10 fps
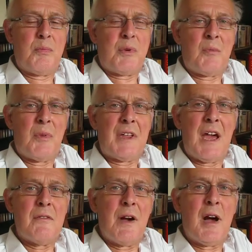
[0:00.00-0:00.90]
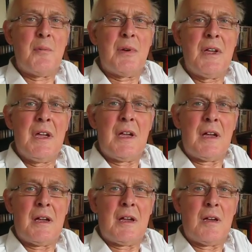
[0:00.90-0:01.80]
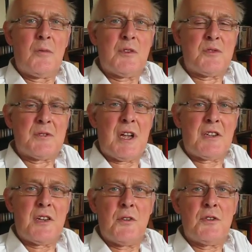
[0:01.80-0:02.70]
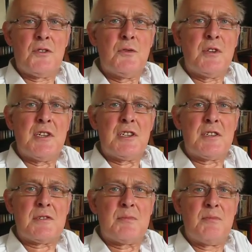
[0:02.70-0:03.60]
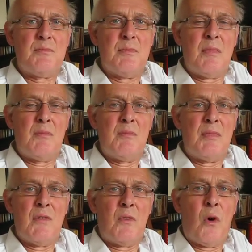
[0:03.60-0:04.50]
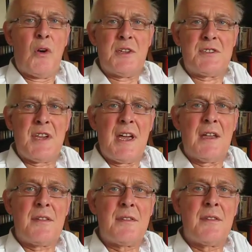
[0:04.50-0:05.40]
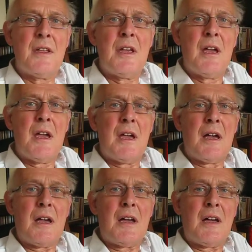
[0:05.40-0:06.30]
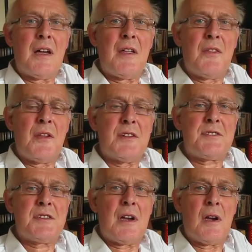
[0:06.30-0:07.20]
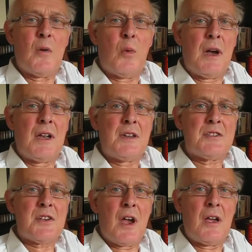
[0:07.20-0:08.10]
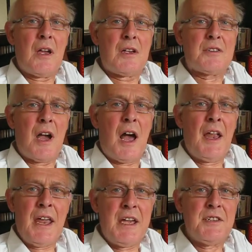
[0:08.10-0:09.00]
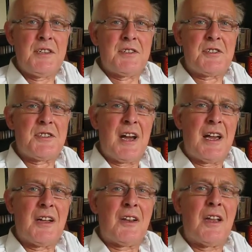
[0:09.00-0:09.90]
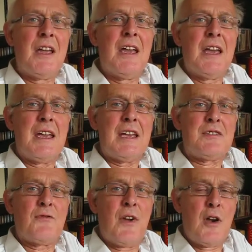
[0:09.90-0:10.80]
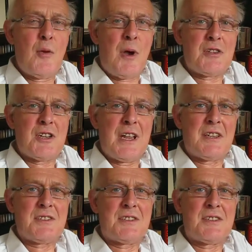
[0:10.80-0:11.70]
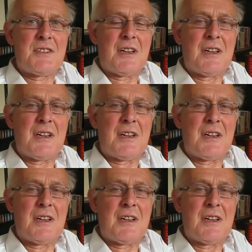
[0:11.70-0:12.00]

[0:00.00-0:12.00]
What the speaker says: probably gave up, which was actually only 2 years before his death, that Wilder's unaided style is very much less